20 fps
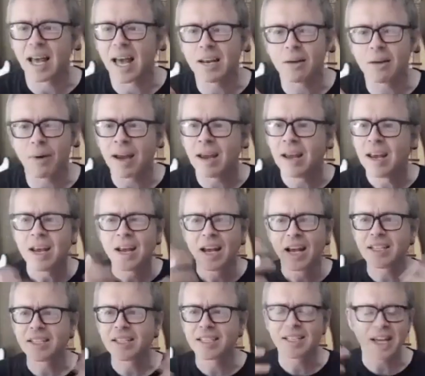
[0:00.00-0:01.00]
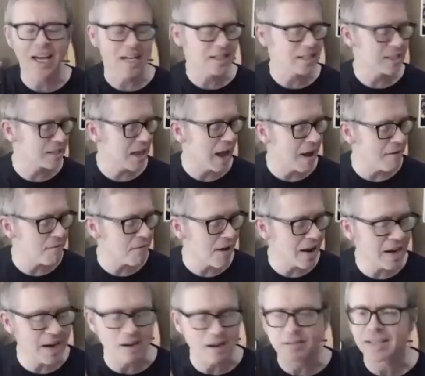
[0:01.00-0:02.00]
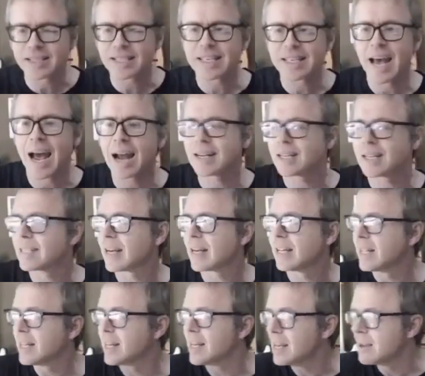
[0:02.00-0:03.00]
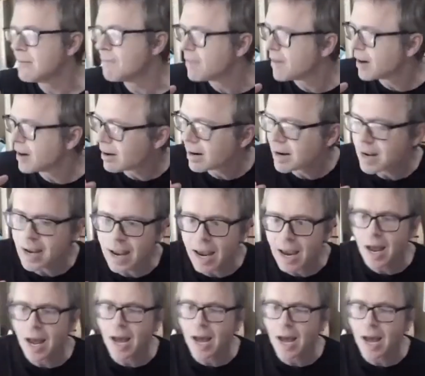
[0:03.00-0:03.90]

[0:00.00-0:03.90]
Anyway, I find it tactily very